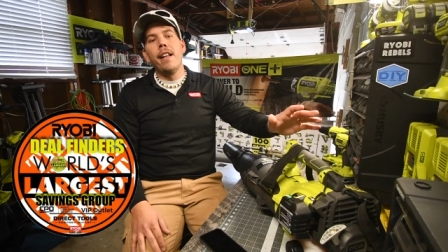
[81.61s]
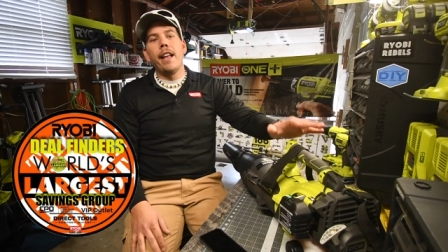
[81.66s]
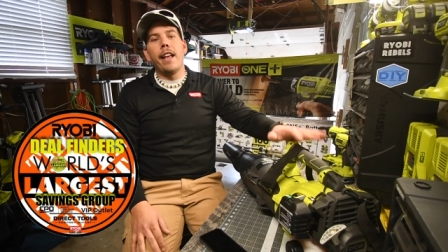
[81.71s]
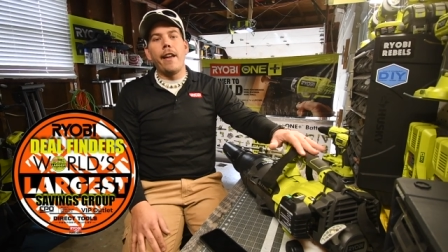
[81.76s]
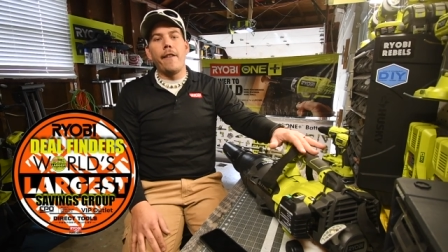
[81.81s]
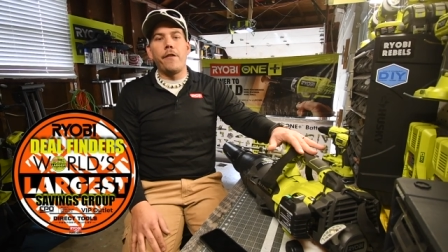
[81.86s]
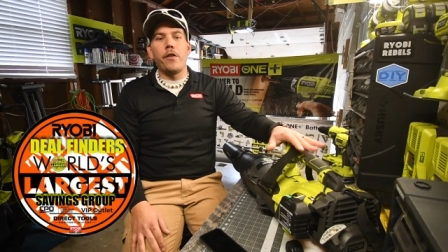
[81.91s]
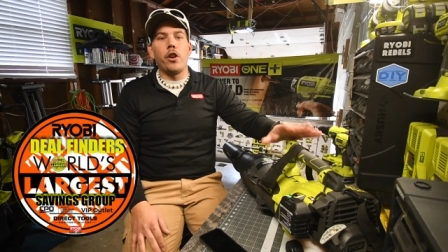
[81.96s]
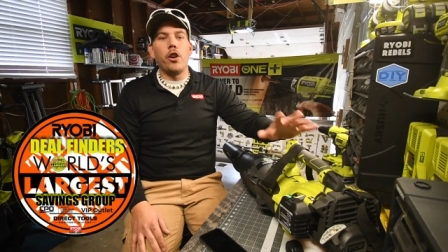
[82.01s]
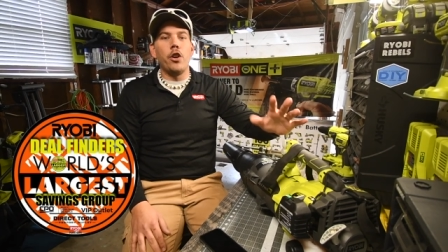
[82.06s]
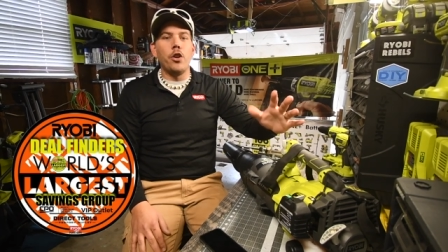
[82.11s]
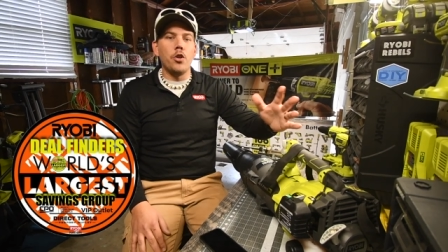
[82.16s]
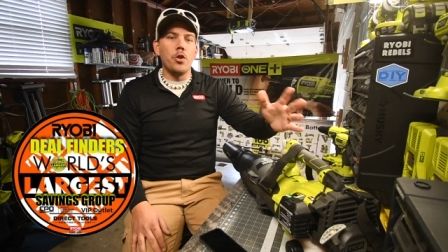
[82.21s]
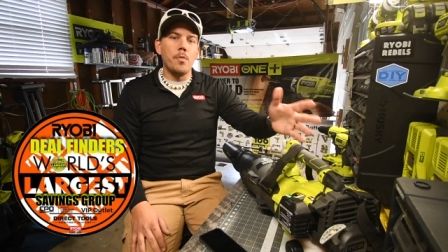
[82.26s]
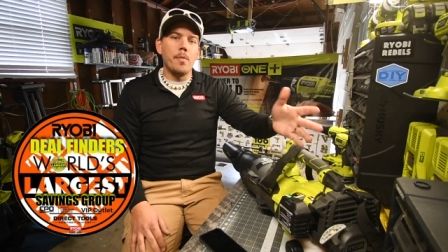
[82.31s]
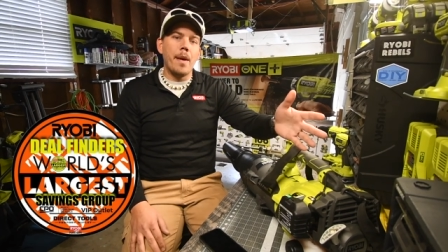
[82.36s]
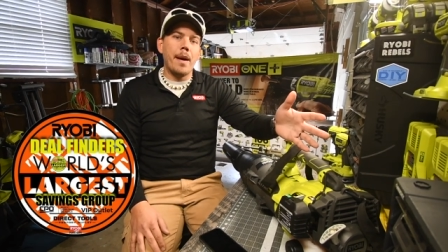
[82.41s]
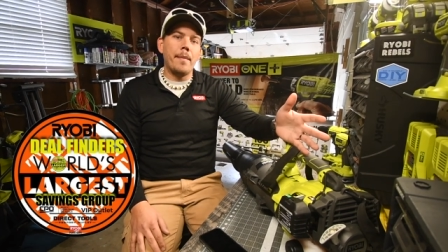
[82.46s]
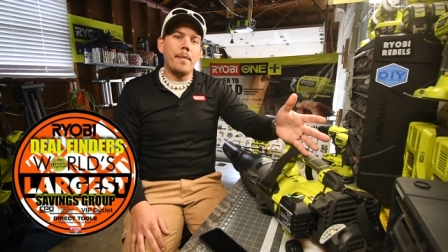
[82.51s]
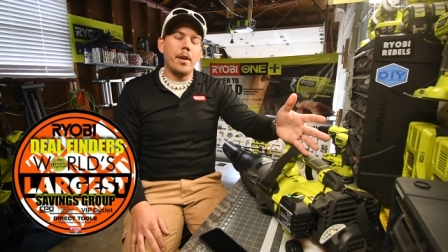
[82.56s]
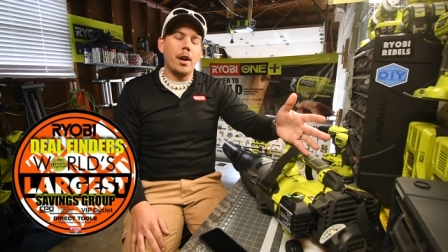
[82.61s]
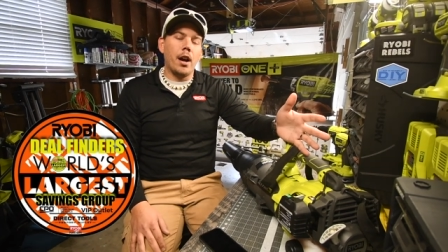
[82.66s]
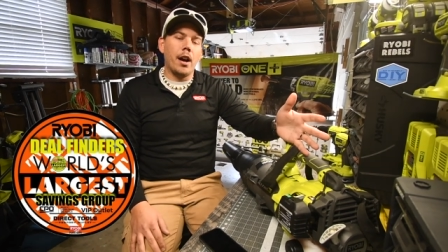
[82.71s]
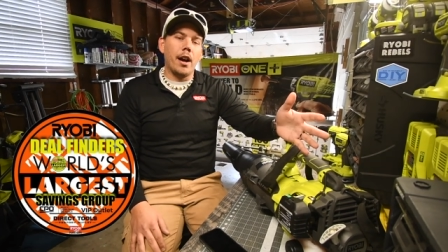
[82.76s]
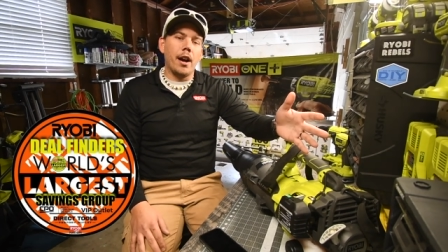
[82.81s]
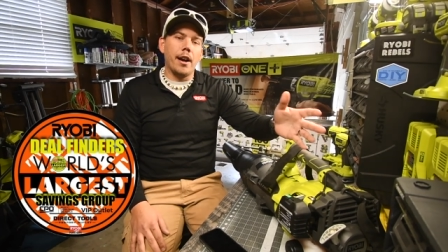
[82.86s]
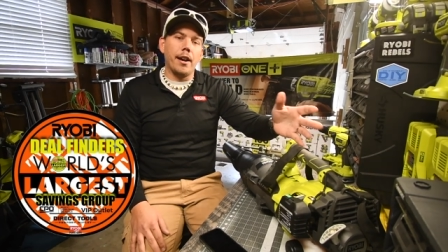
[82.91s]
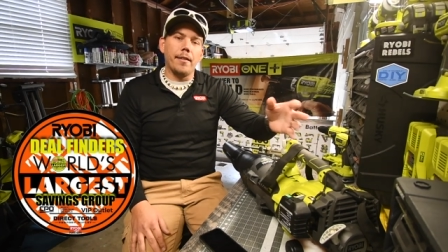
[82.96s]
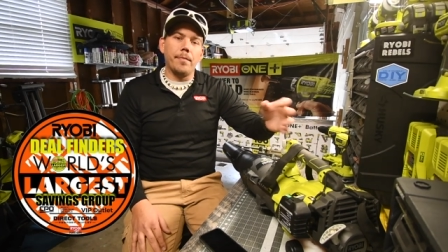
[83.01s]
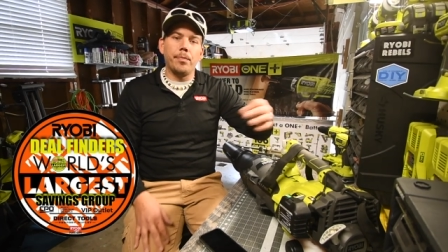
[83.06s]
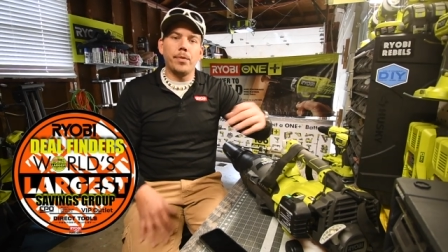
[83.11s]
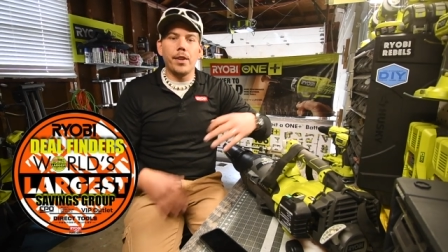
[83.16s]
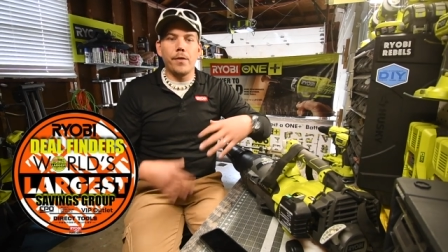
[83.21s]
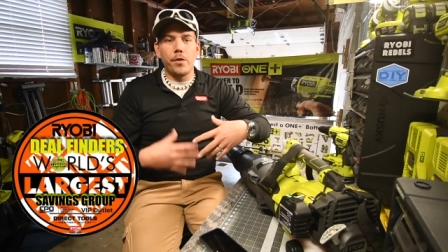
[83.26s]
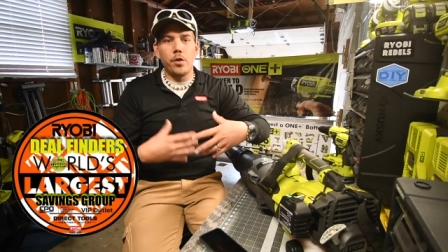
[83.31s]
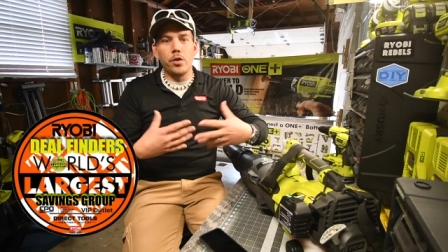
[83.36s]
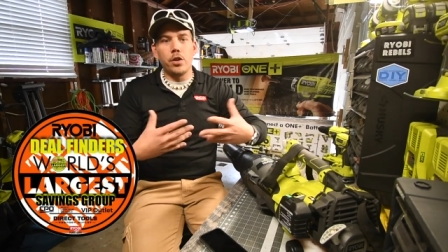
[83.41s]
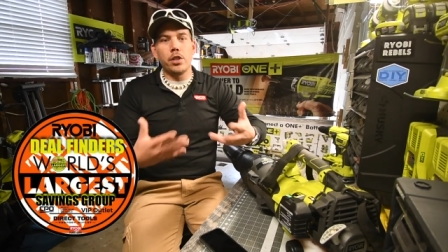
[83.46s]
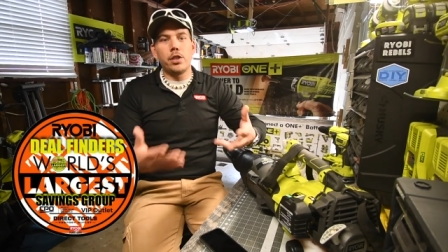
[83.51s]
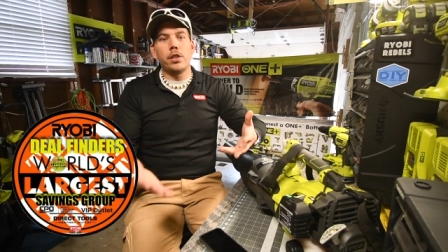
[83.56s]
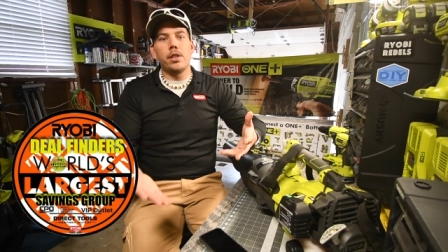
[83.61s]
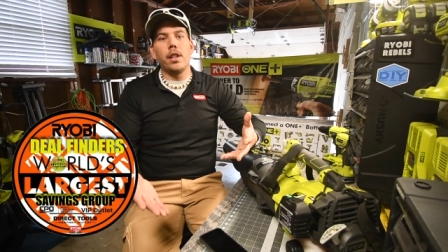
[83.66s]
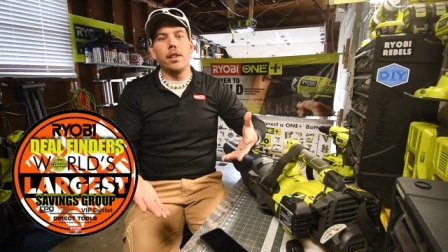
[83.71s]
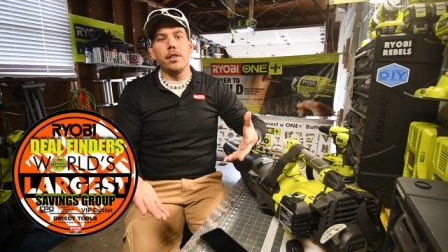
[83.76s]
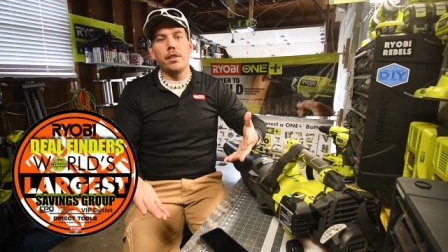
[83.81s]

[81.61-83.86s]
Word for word: if you're a new member, uh, if you just